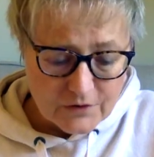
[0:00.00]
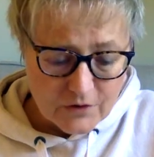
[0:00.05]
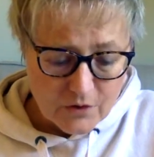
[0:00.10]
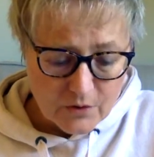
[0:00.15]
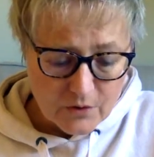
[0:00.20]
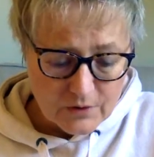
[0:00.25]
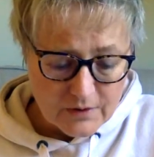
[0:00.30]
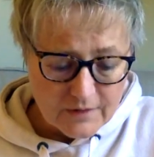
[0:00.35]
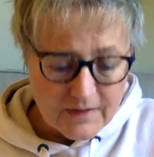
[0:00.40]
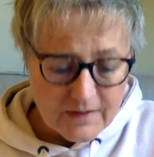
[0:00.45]

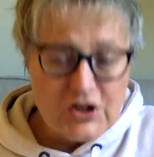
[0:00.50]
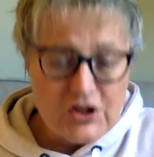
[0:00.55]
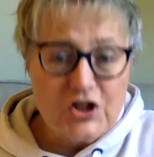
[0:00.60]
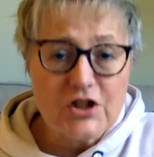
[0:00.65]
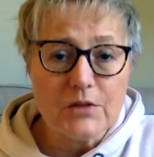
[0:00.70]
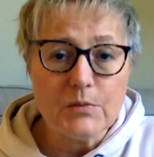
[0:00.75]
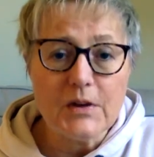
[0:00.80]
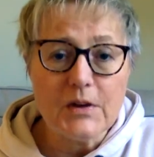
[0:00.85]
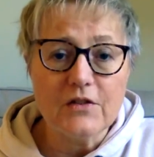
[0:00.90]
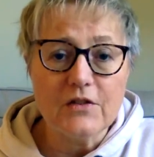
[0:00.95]
on, and then she
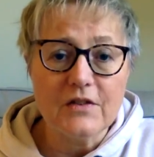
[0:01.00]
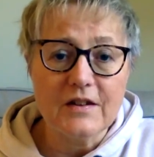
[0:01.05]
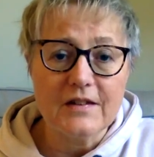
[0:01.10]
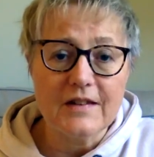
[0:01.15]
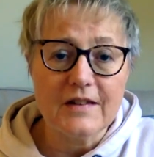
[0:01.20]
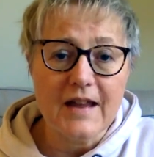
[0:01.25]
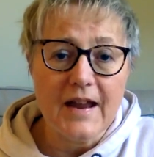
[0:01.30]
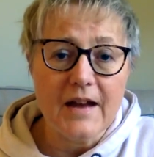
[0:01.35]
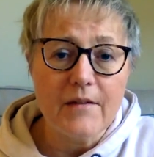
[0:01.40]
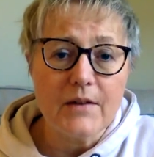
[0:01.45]
reached this
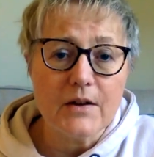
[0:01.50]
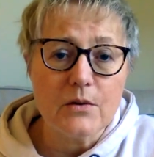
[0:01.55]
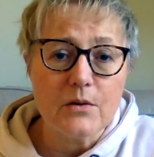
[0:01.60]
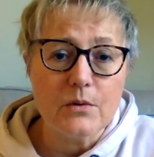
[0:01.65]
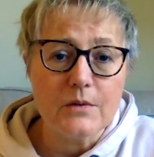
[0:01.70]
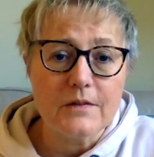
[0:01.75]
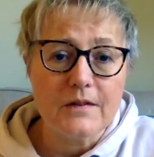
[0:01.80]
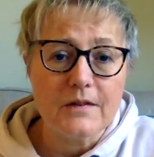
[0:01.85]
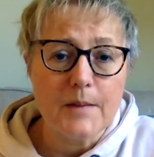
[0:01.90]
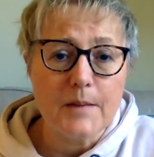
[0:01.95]
area
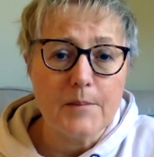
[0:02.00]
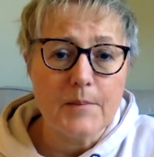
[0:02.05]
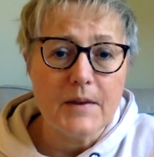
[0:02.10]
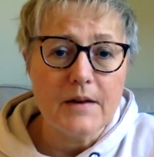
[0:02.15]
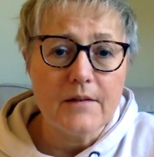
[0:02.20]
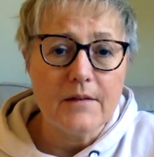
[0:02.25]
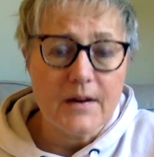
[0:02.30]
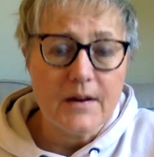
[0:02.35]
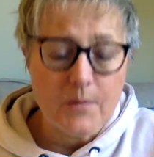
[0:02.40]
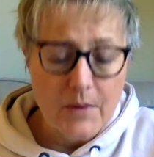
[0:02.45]
called
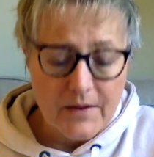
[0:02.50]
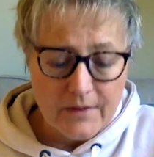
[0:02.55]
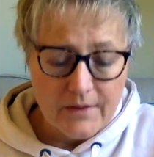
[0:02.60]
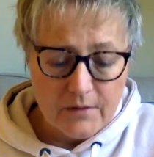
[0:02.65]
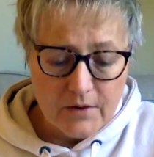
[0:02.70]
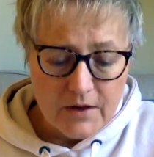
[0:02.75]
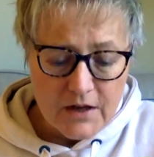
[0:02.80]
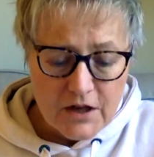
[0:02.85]
Siberia where there are